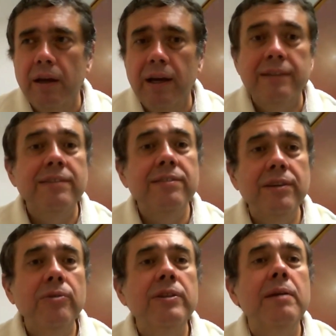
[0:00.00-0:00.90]
And
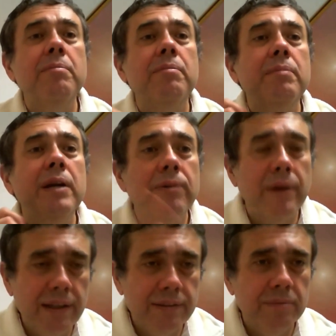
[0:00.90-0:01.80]
still they
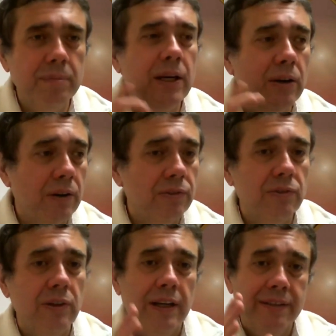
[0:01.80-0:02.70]
migrated
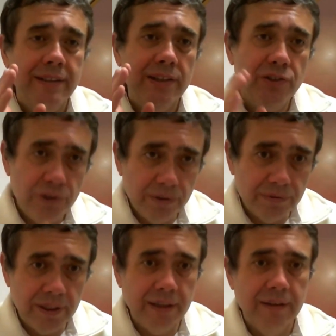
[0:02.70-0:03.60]
because their
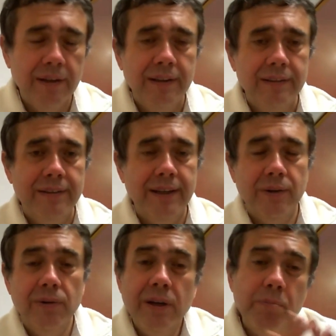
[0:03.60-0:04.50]
children, the
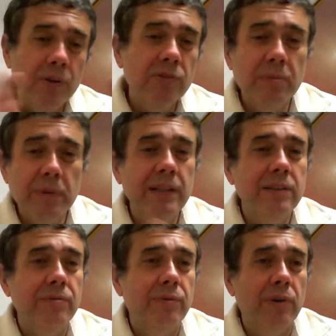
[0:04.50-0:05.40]
only
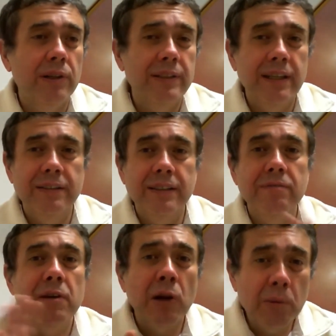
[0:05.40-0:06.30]
possibility for their
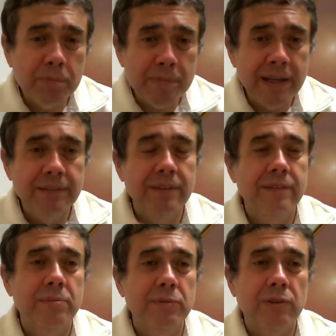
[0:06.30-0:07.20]
development in
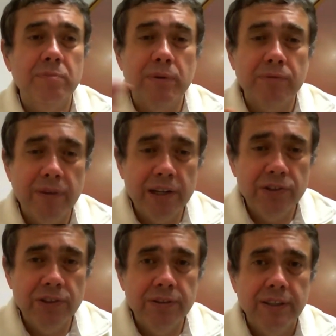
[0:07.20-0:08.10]
terms of
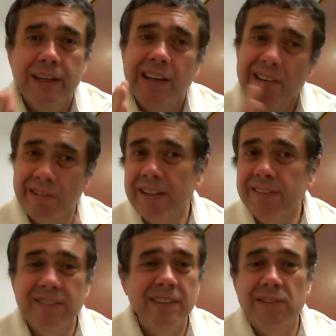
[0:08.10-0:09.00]
profession,
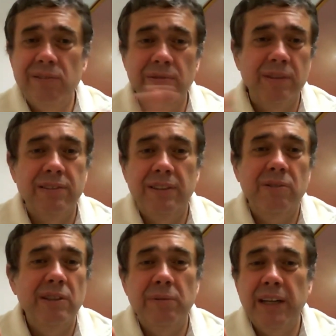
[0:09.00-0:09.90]
United States was the
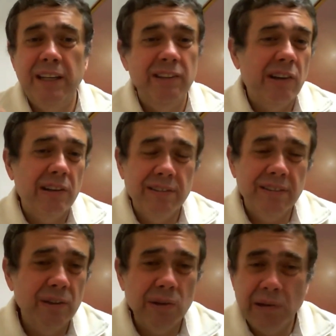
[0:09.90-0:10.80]
only way,
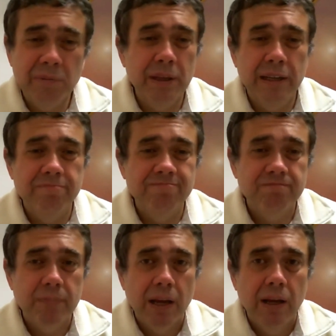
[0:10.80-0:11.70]
not Colombia.
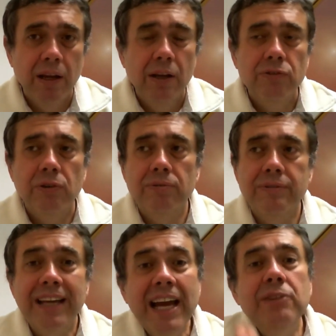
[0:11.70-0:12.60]
So
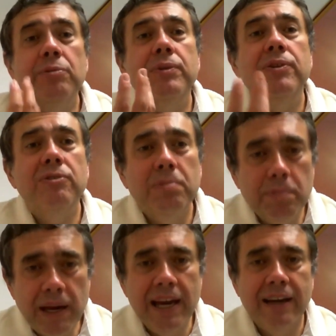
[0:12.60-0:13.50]
that
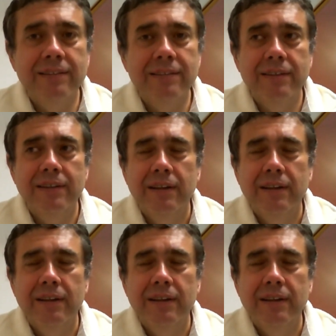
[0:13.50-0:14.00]
respect,